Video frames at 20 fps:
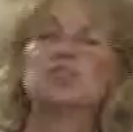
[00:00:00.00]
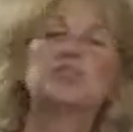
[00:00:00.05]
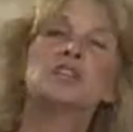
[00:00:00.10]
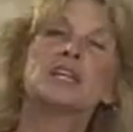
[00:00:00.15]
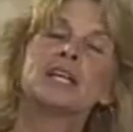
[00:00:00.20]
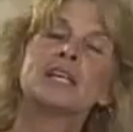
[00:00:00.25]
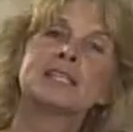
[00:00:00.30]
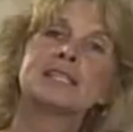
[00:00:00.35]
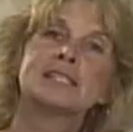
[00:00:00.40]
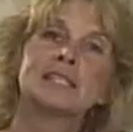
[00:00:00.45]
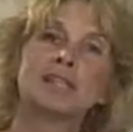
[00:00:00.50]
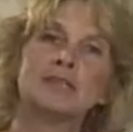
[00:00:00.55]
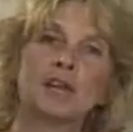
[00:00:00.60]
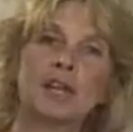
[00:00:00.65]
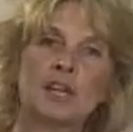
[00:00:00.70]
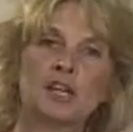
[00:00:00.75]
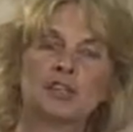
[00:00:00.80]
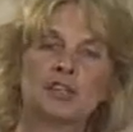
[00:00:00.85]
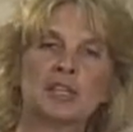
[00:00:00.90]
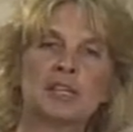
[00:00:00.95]
the chance of
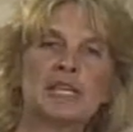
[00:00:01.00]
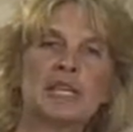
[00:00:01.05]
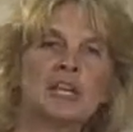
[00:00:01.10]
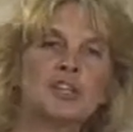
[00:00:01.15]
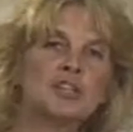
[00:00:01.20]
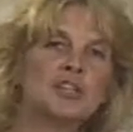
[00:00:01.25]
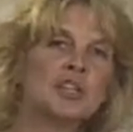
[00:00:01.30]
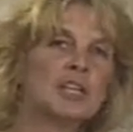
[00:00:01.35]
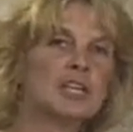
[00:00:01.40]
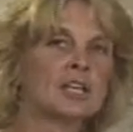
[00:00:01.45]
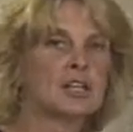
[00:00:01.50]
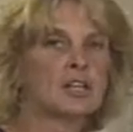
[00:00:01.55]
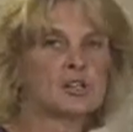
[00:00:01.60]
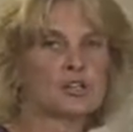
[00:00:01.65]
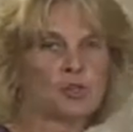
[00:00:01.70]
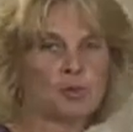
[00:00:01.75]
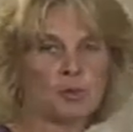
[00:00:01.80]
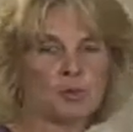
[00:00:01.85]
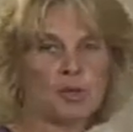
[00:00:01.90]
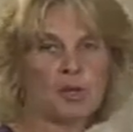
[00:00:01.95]
actually catching it
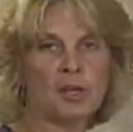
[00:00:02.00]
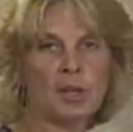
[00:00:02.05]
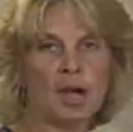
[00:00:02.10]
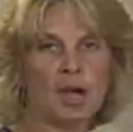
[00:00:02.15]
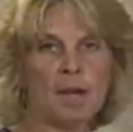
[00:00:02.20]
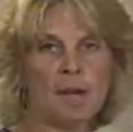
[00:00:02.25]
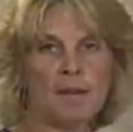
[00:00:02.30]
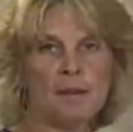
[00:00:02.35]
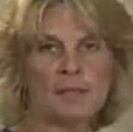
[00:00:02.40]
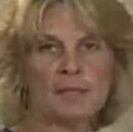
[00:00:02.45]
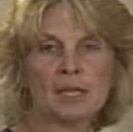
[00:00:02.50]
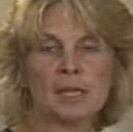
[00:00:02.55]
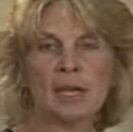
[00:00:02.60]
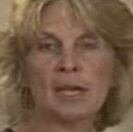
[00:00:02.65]
on doorknobs,